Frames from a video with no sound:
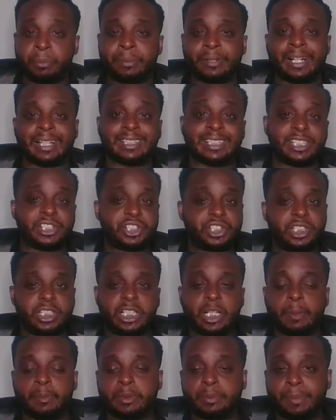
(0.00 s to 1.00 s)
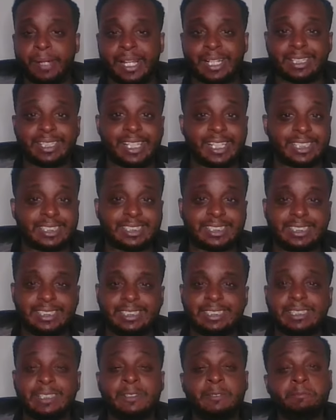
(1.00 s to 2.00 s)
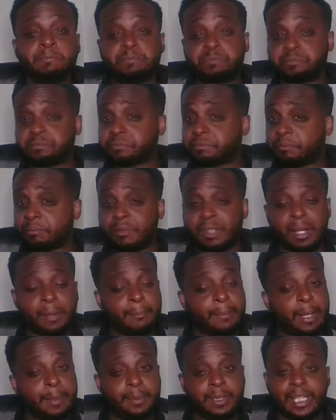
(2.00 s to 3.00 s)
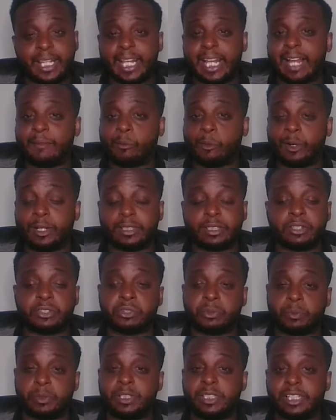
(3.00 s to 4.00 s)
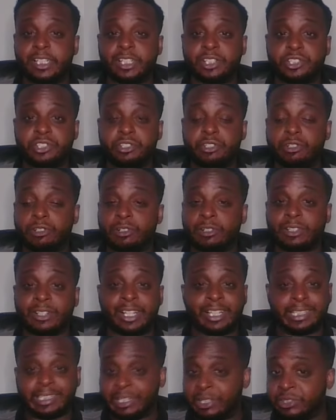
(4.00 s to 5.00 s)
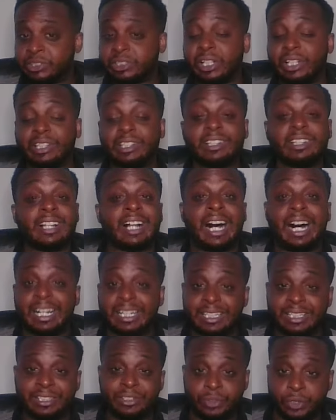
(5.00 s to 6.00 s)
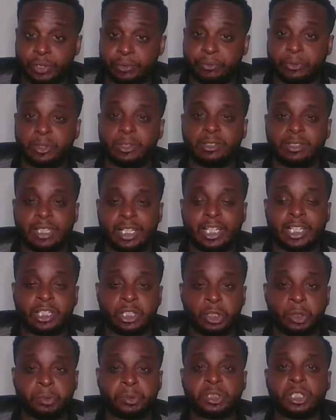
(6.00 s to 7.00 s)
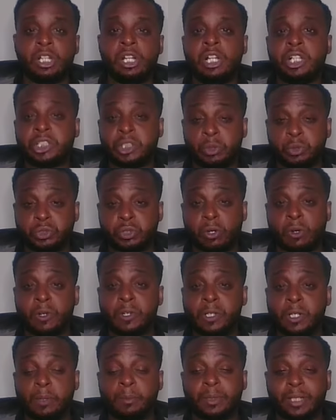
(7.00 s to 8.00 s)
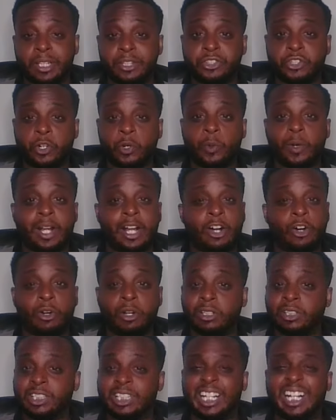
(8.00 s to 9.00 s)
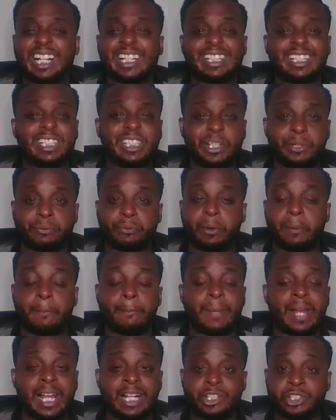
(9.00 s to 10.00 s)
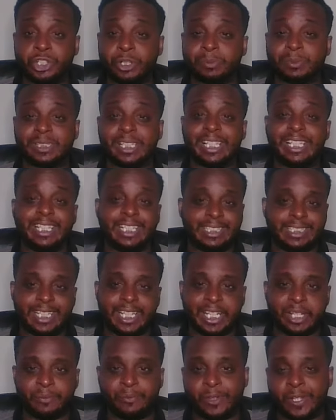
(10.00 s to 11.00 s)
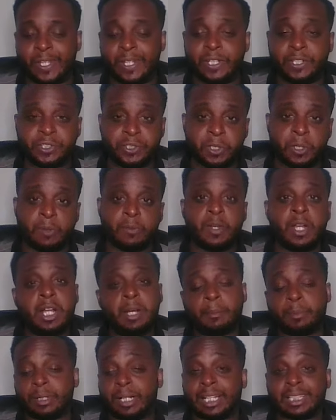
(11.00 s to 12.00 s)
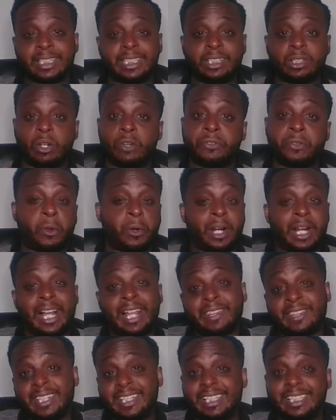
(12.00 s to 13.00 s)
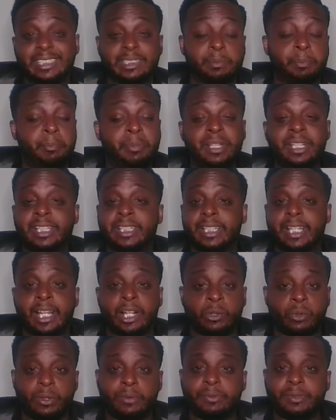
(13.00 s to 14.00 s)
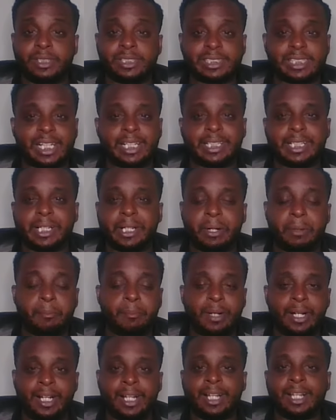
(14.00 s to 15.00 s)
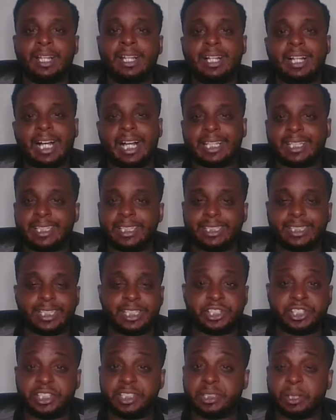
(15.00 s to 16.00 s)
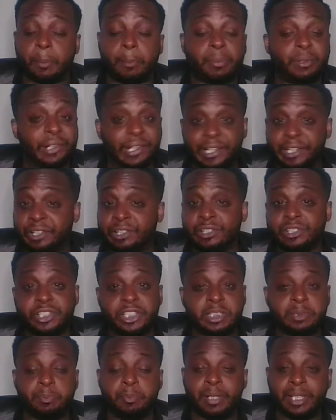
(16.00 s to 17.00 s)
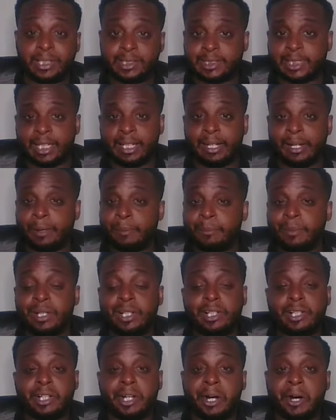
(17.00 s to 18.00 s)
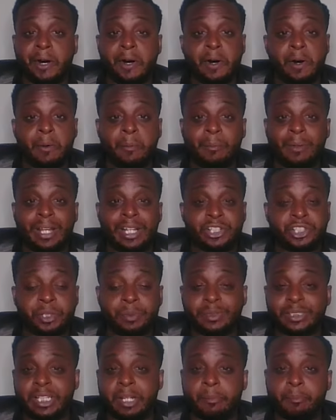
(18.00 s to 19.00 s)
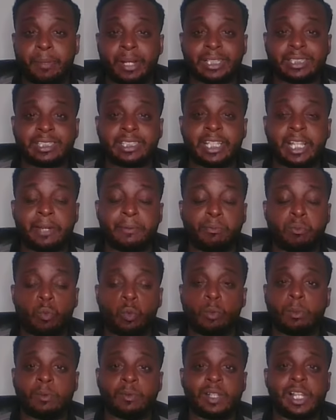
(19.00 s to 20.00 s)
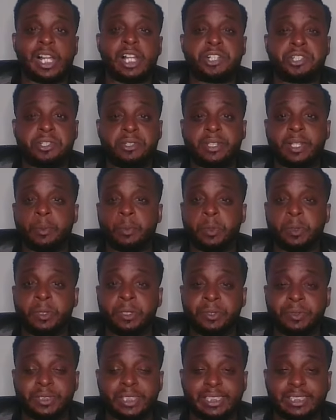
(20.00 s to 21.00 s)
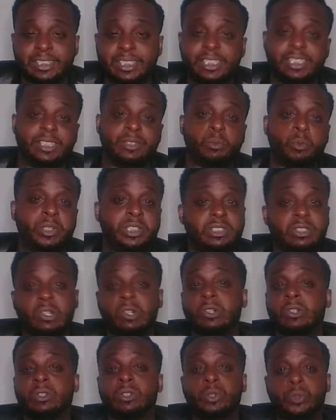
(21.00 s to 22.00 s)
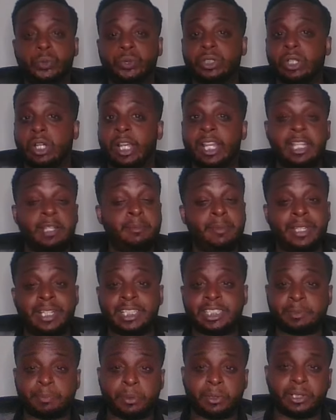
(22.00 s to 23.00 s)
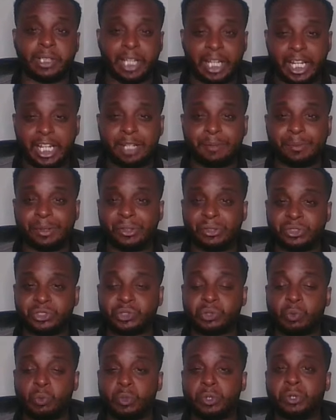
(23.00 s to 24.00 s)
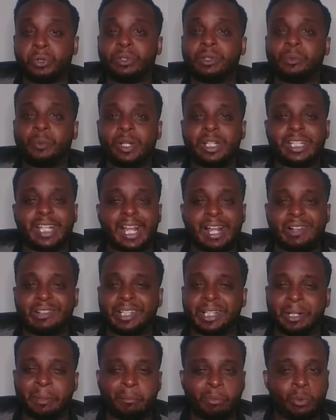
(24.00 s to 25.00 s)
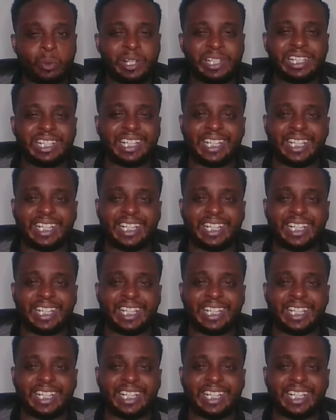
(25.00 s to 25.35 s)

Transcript: But I think she comes back next season. Maybe they have her at the 3 next year. Like, there's a lot of different lineups Coach Auriemma can throw out, a lot of different matchups that he can take advantage of. But I think it's big that Griffin decided to come back. I think that she's a player. She's big time. And she was getting back to that form of last year that we were used to seeing. We saw her lose 8 minutes per game, and her scoring only went down like 1.5 points.